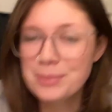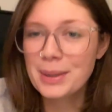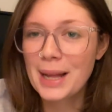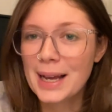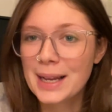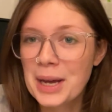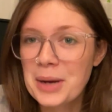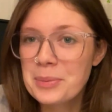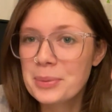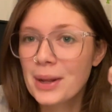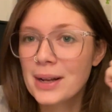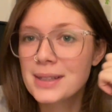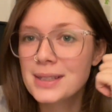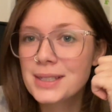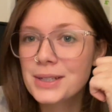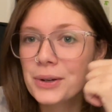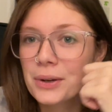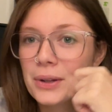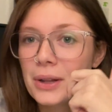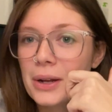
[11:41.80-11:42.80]
blackout blind
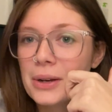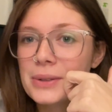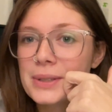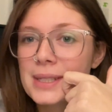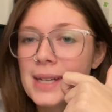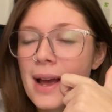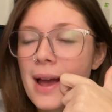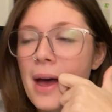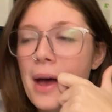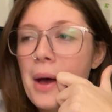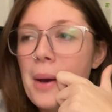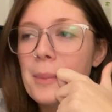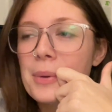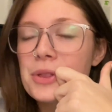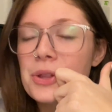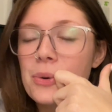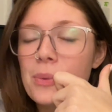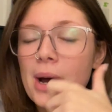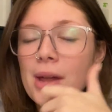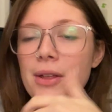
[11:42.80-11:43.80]
still closed
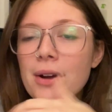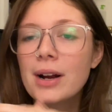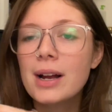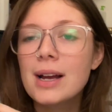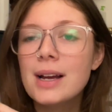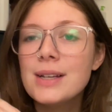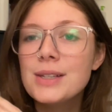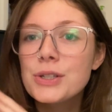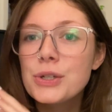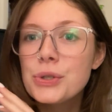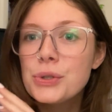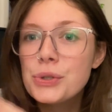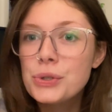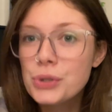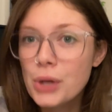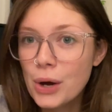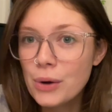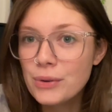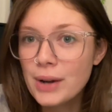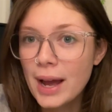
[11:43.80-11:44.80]
but the weather is
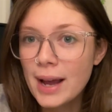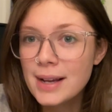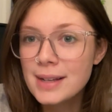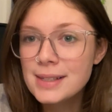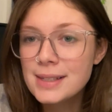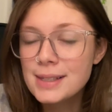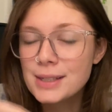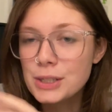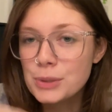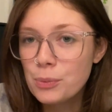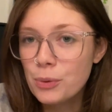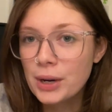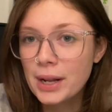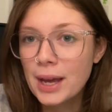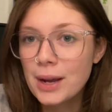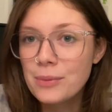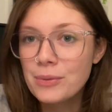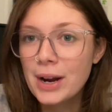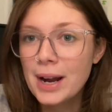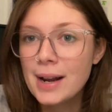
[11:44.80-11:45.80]
so nice this morning
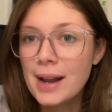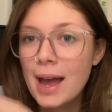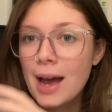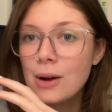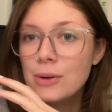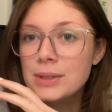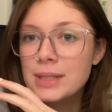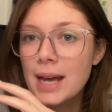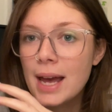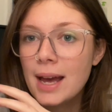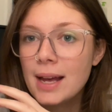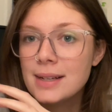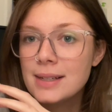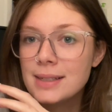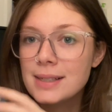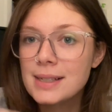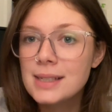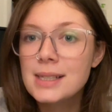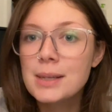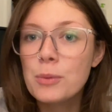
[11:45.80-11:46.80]
i ran out
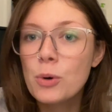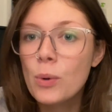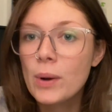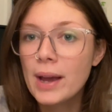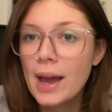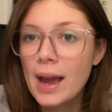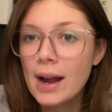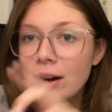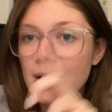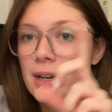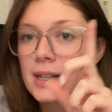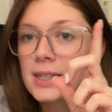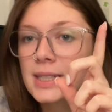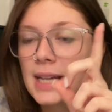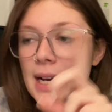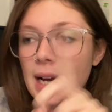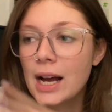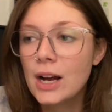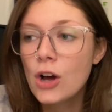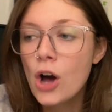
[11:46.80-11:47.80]
and did some quick errands
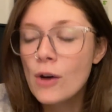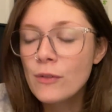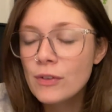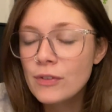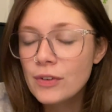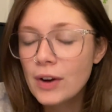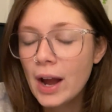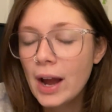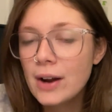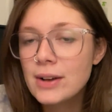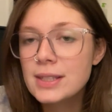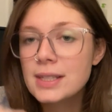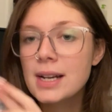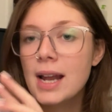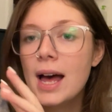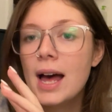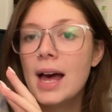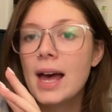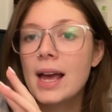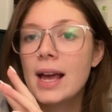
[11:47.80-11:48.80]
i got coffee for harris and
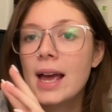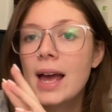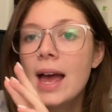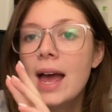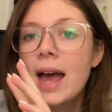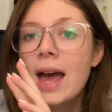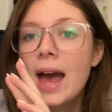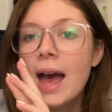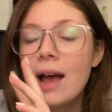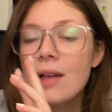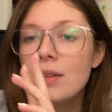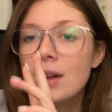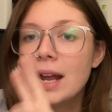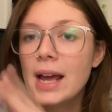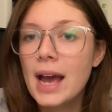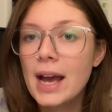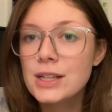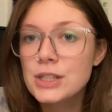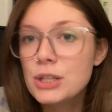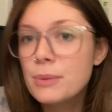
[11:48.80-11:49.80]
i and then i
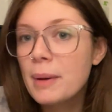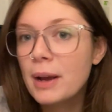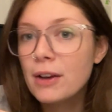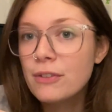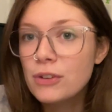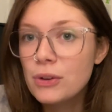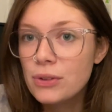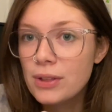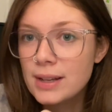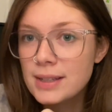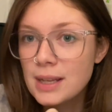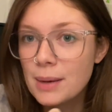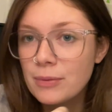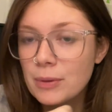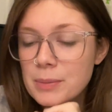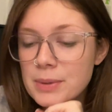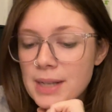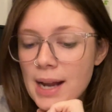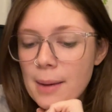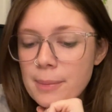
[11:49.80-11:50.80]
had to pick a few things up
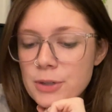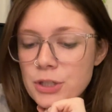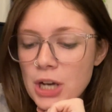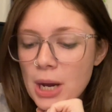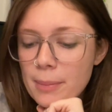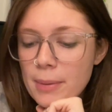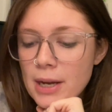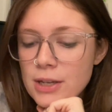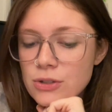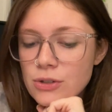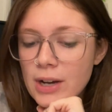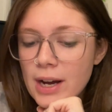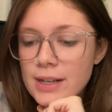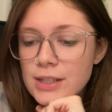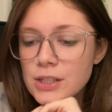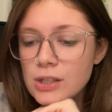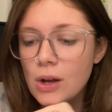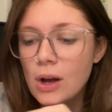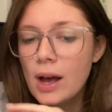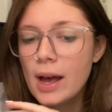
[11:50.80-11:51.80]
from stop and shop as you
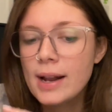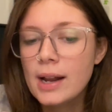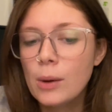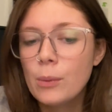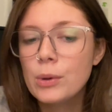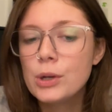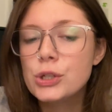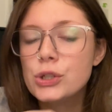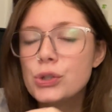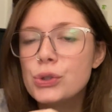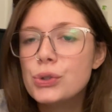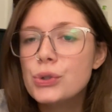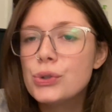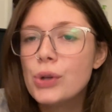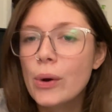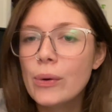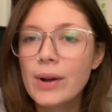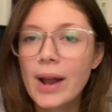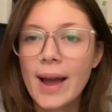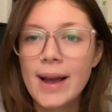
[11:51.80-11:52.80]
guys saw and it was
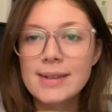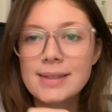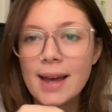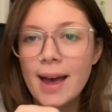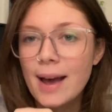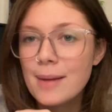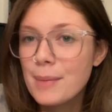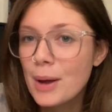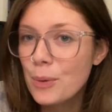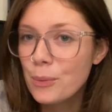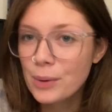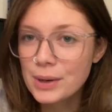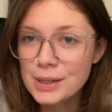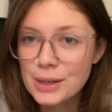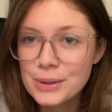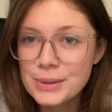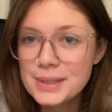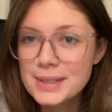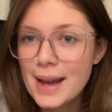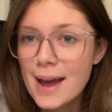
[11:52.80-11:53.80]
so nice i had my
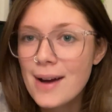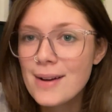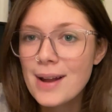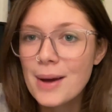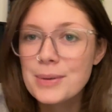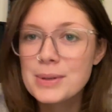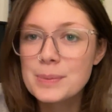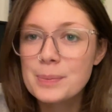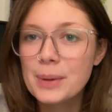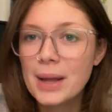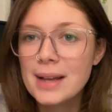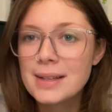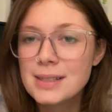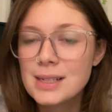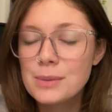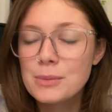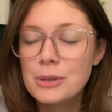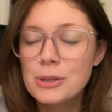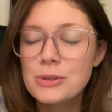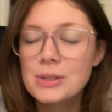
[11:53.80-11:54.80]
windows down i was
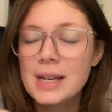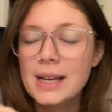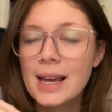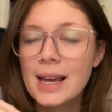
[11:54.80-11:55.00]
blasting music